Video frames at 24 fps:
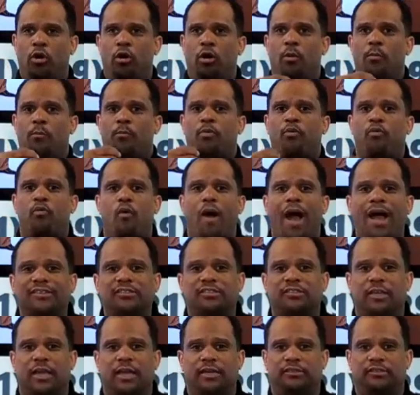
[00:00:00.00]

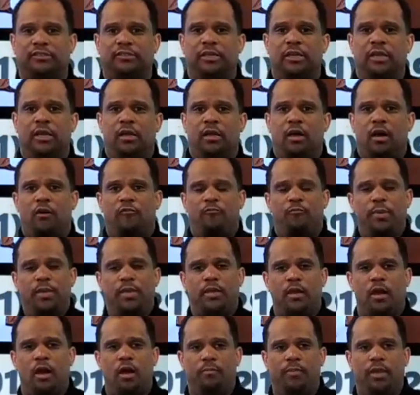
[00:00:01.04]
process of
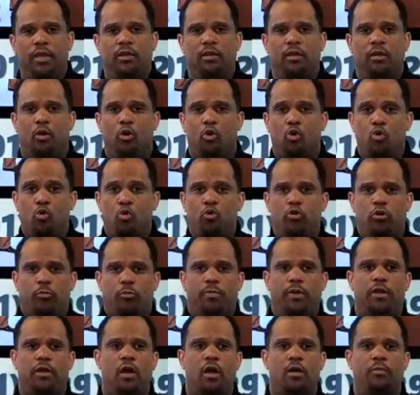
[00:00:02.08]
becoming who you're
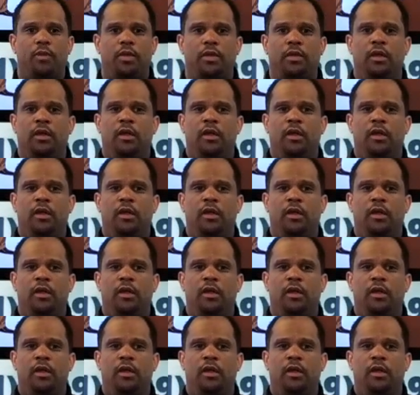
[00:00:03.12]
becoming